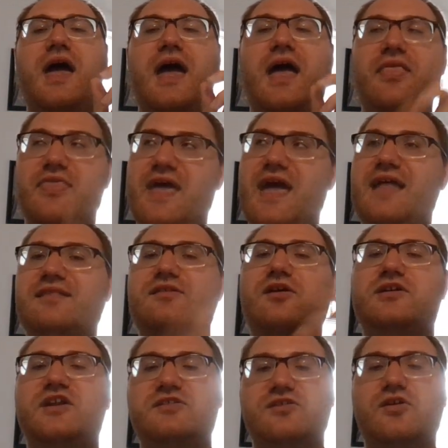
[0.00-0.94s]
And then,
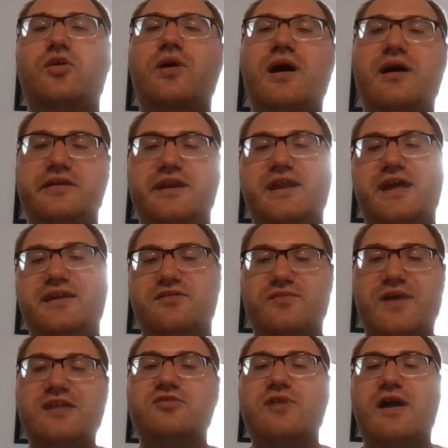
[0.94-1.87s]
so I'll just go out to a
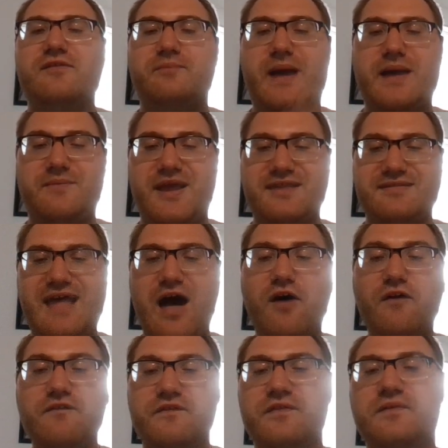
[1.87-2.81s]
nice restaurant by
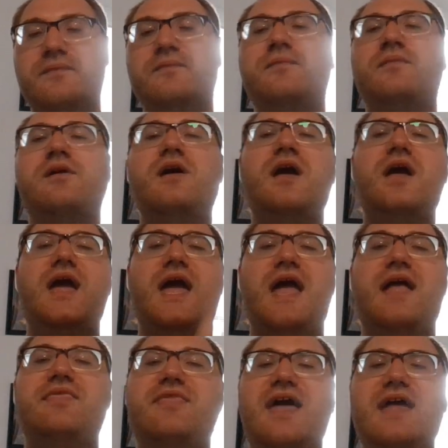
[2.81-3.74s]
myself.
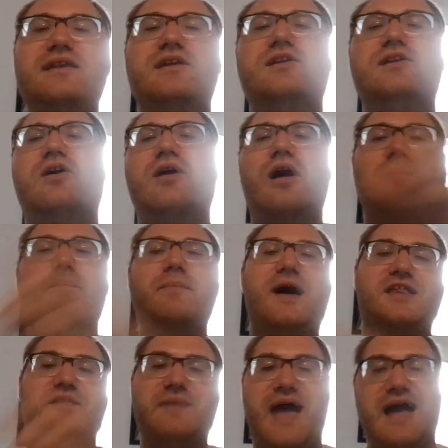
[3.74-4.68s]
And then, I'll
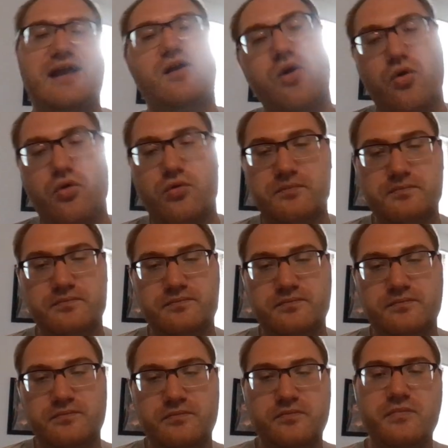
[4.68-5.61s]
bus back home.
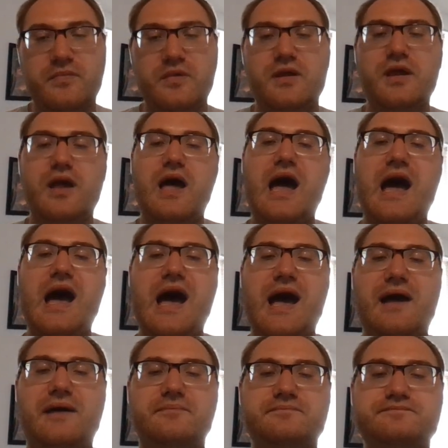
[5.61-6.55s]

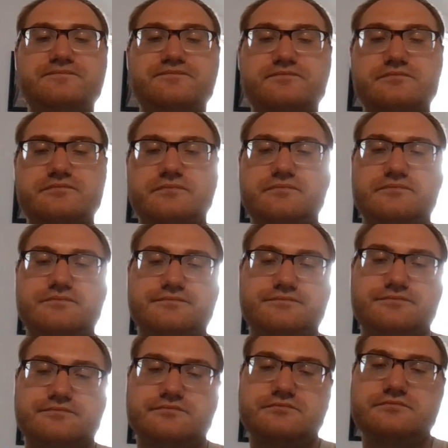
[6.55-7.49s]
Um,
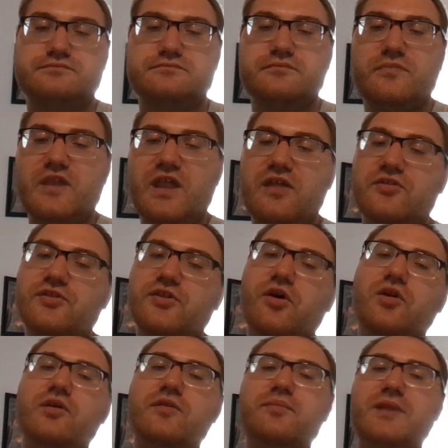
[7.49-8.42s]

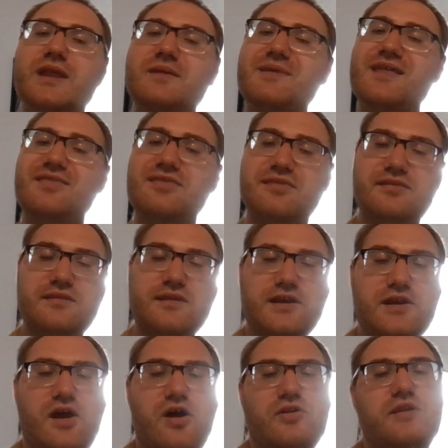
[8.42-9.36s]
So Plymouth,
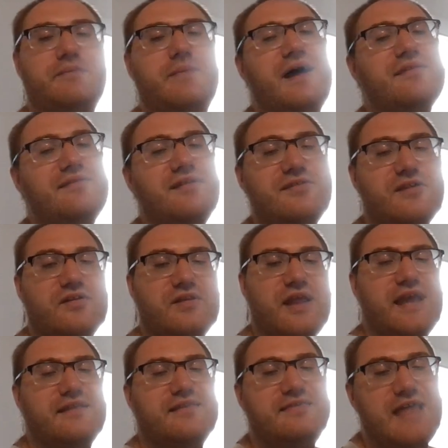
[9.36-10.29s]
the buses are
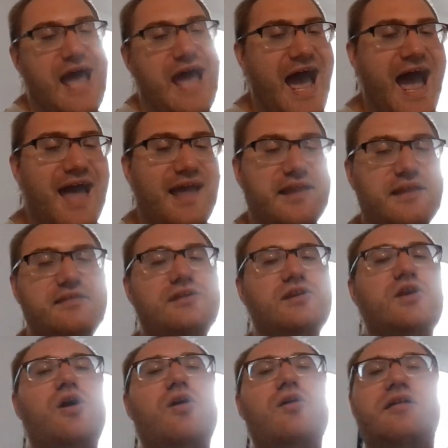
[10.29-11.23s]
like that.
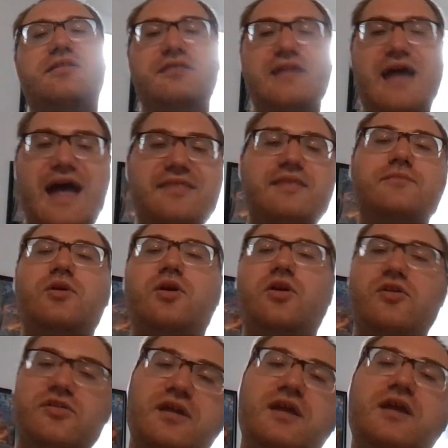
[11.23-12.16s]
It's not the
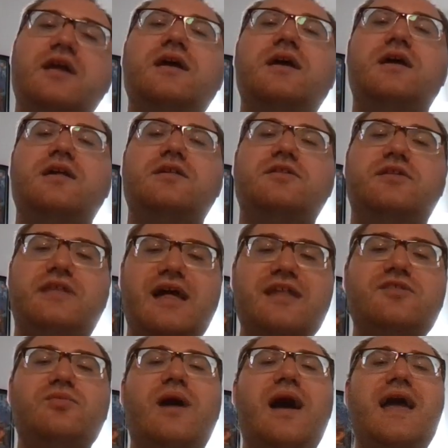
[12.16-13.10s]
most. So
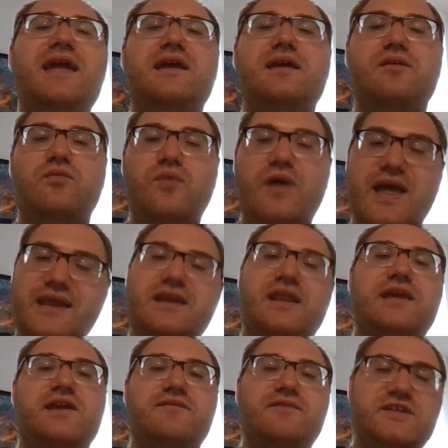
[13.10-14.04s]
that's why when
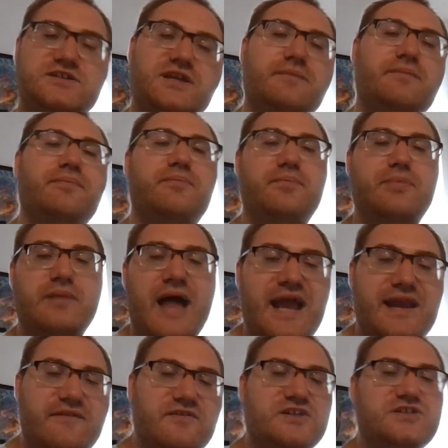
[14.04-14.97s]
like you're vision
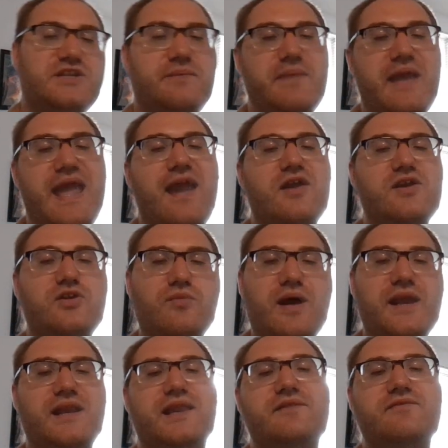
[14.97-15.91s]
blind or vision impaired, you
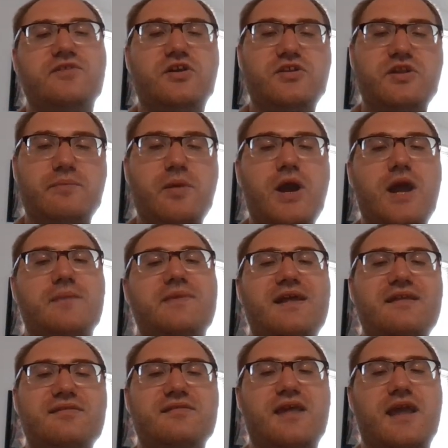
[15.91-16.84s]
want to live in those
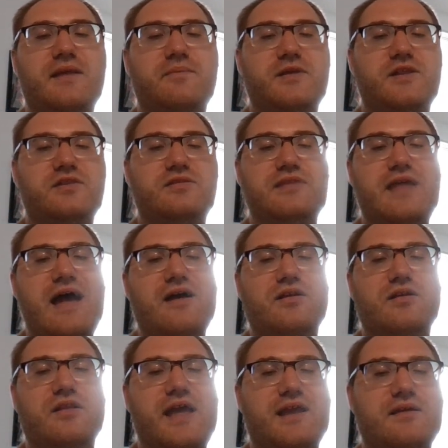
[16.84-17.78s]
apartments like
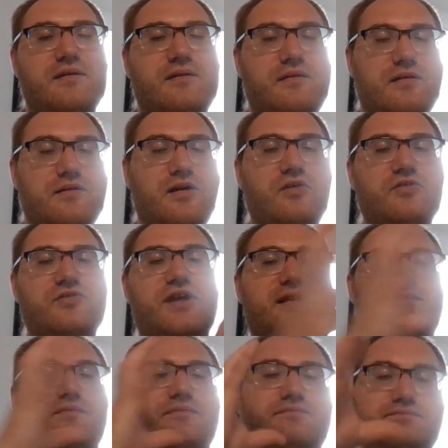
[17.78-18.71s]
that are like goes
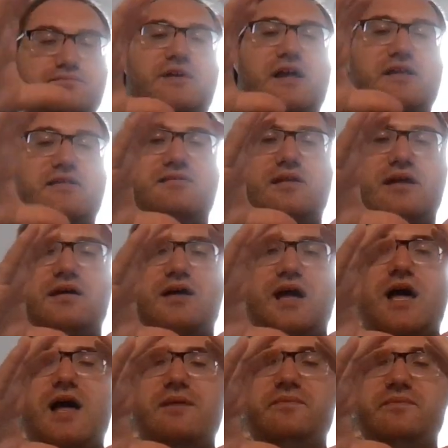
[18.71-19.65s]
like bus
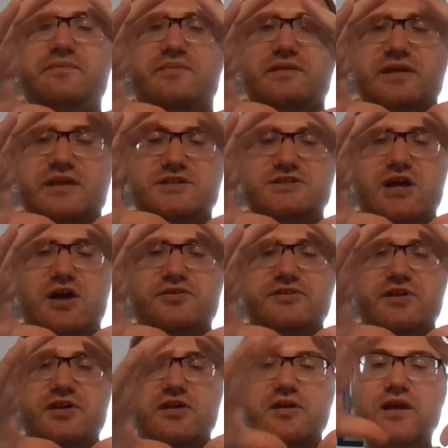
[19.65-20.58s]
hub
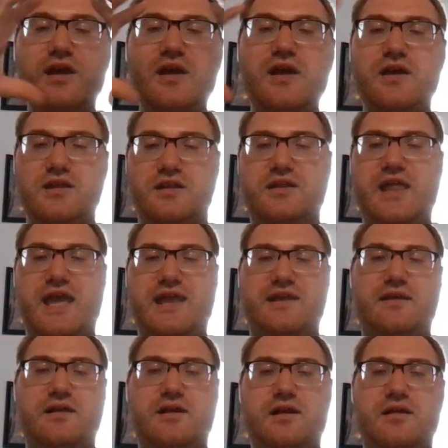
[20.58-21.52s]
shelter,
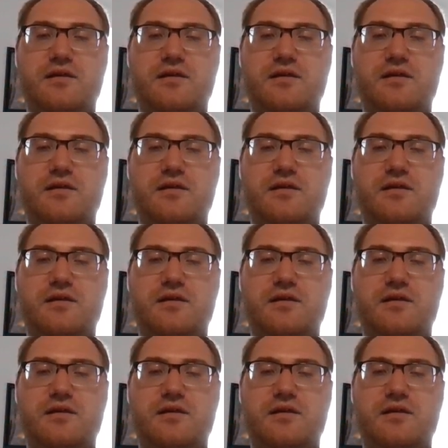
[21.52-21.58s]
like